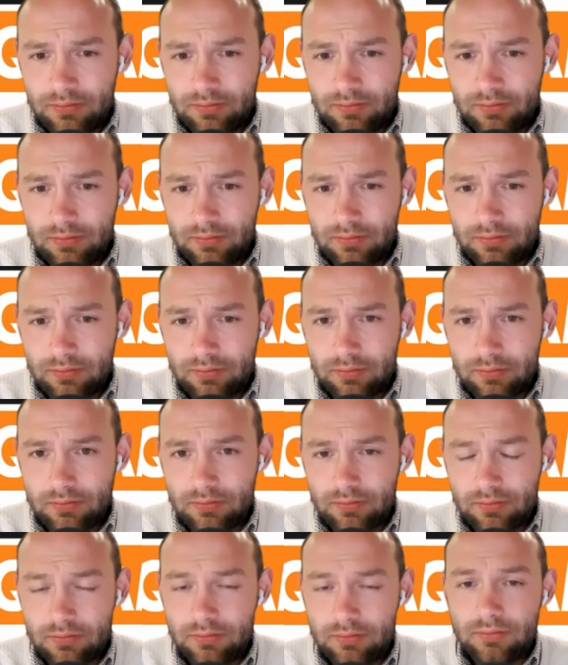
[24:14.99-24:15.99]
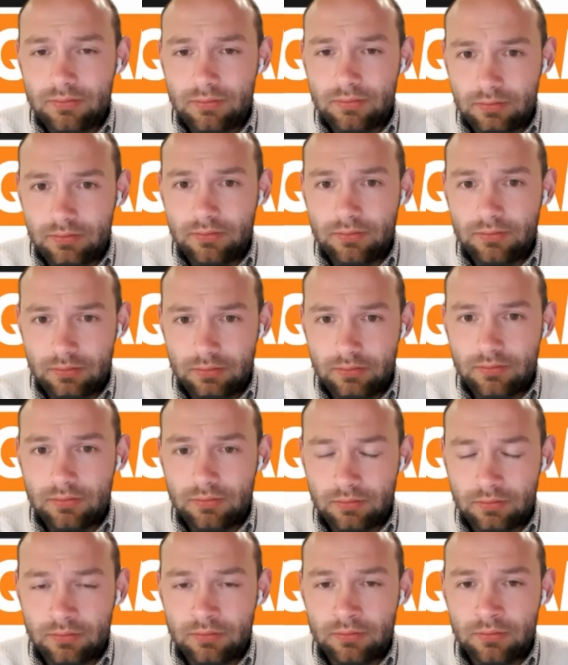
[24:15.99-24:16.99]

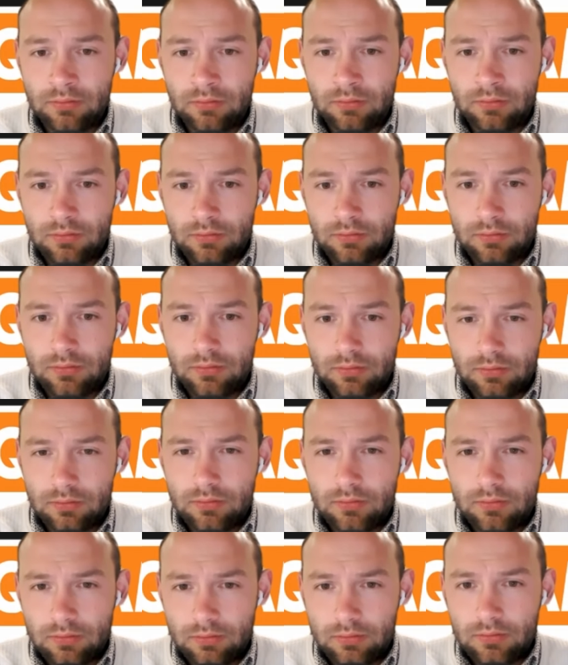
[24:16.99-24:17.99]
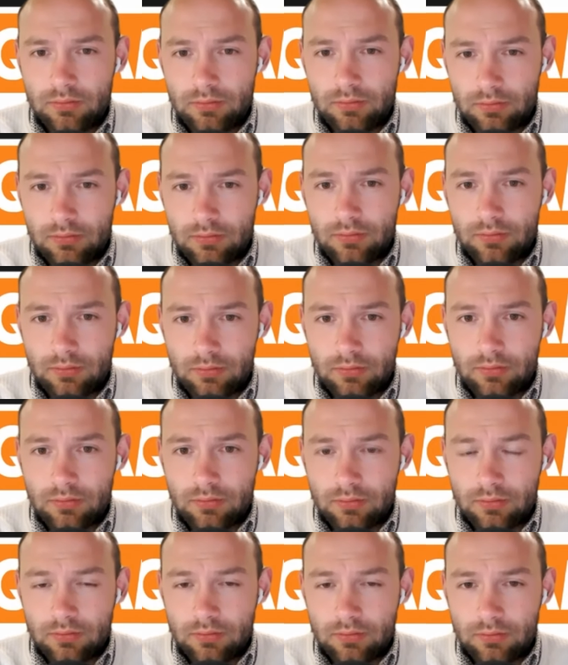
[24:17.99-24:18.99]

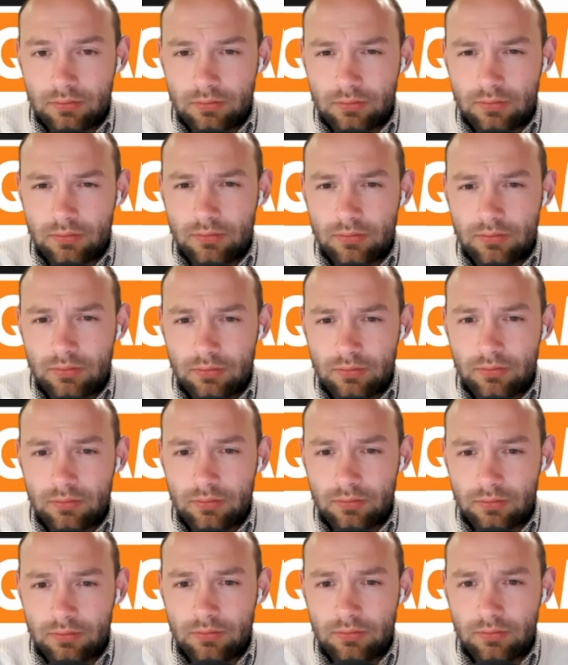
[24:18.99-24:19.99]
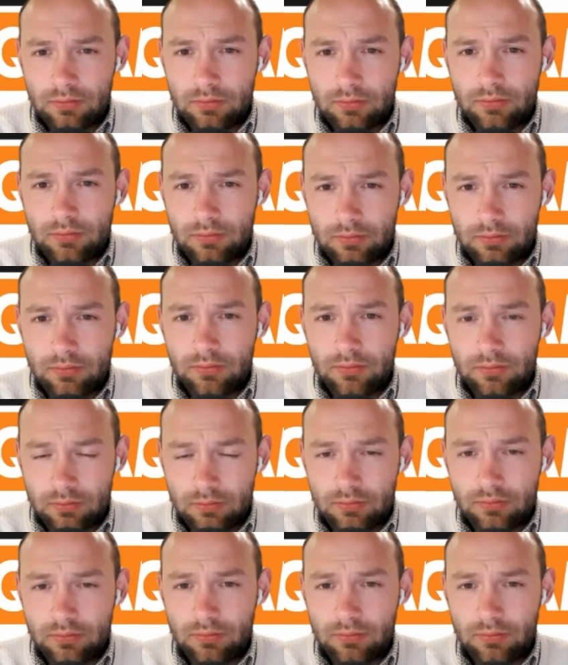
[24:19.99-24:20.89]
(not speaking)